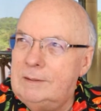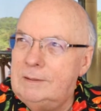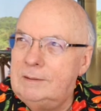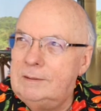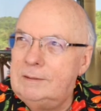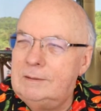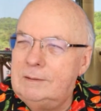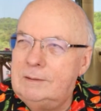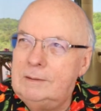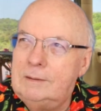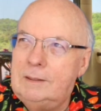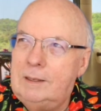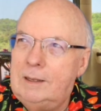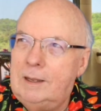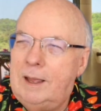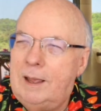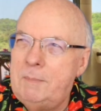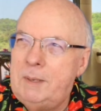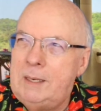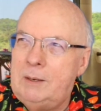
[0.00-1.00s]
I mean, it
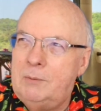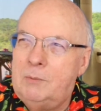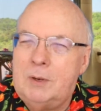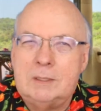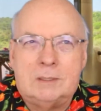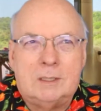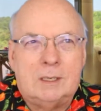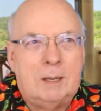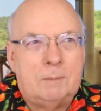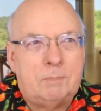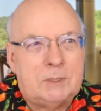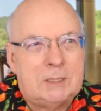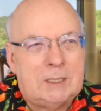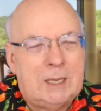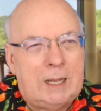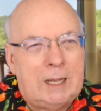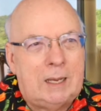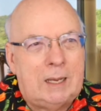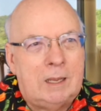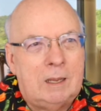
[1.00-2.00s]
wasn't upsetting. It
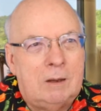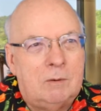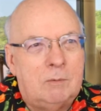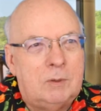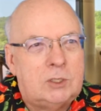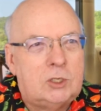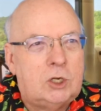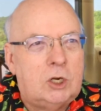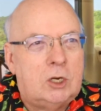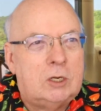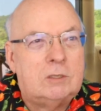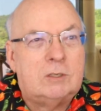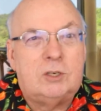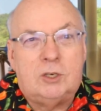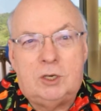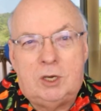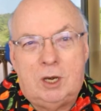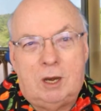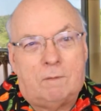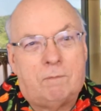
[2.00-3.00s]
was just
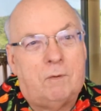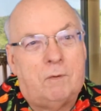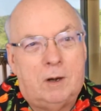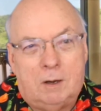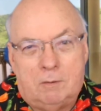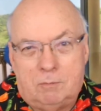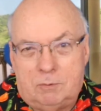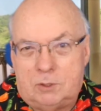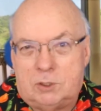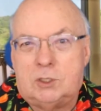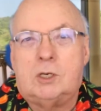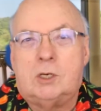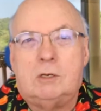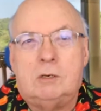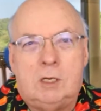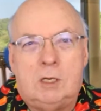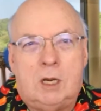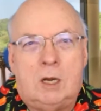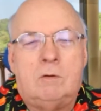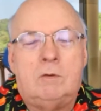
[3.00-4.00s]
different. It was,
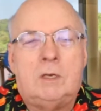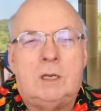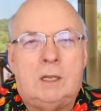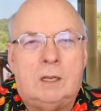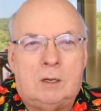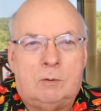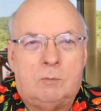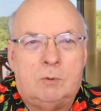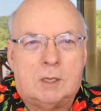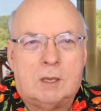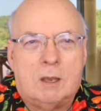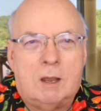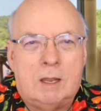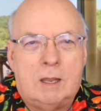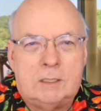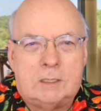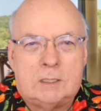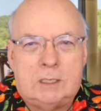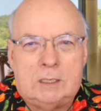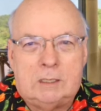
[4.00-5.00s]
dealing with
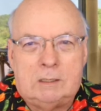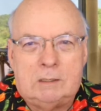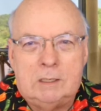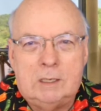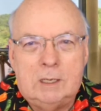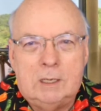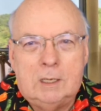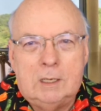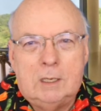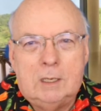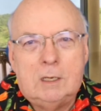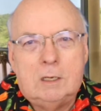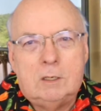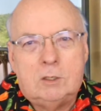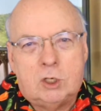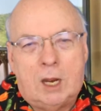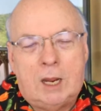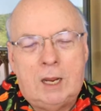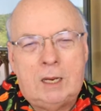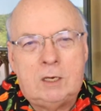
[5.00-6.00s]
constant
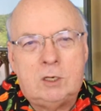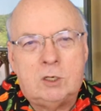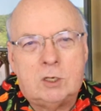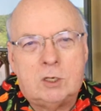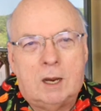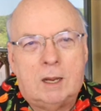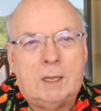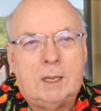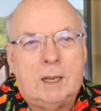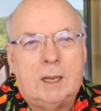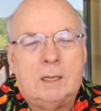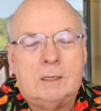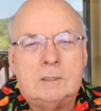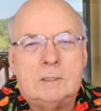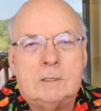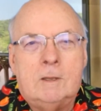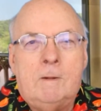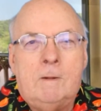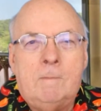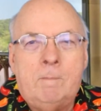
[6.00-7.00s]
change, I guess.
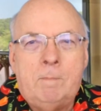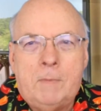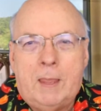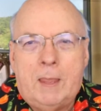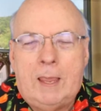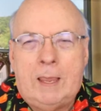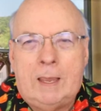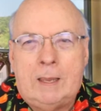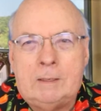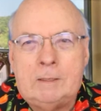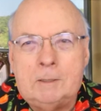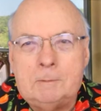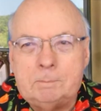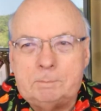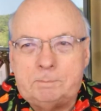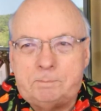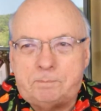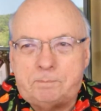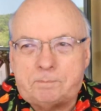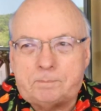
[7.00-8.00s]
And
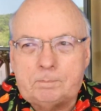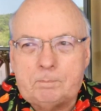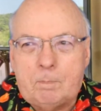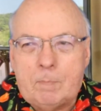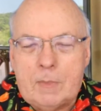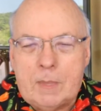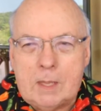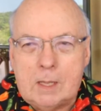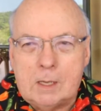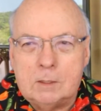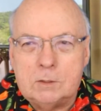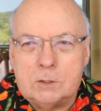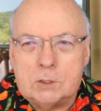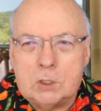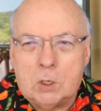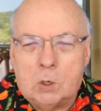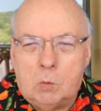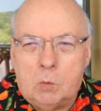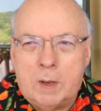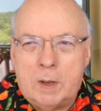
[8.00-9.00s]

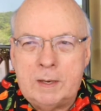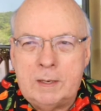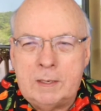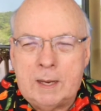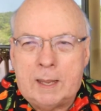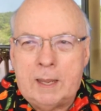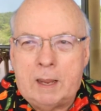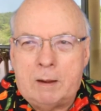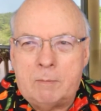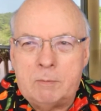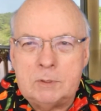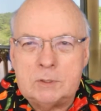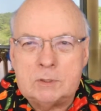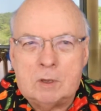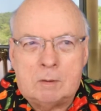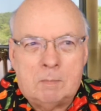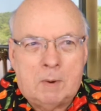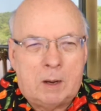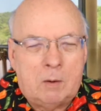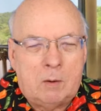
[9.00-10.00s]
so one day I
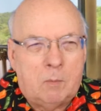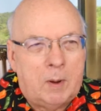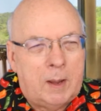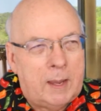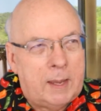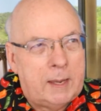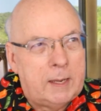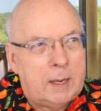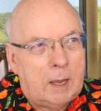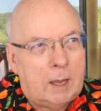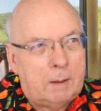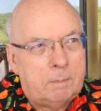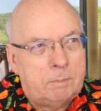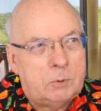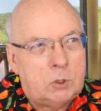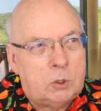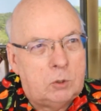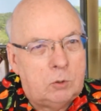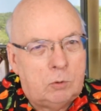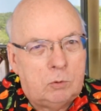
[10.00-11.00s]
was on my way
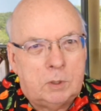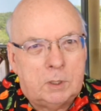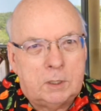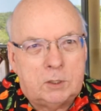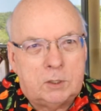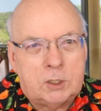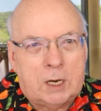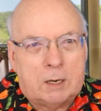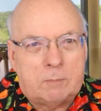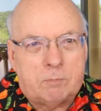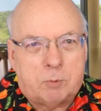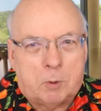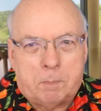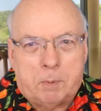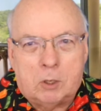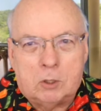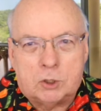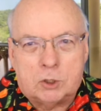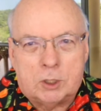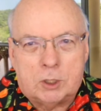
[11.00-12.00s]
up to the Jet
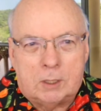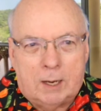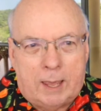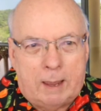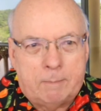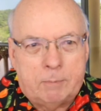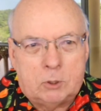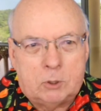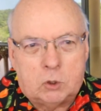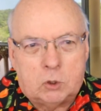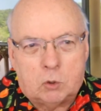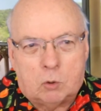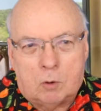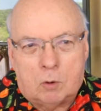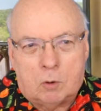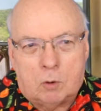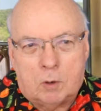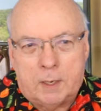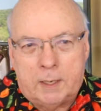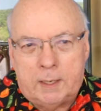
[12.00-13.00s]
Propulsion
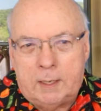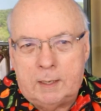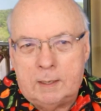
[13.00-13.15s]
Laboratory.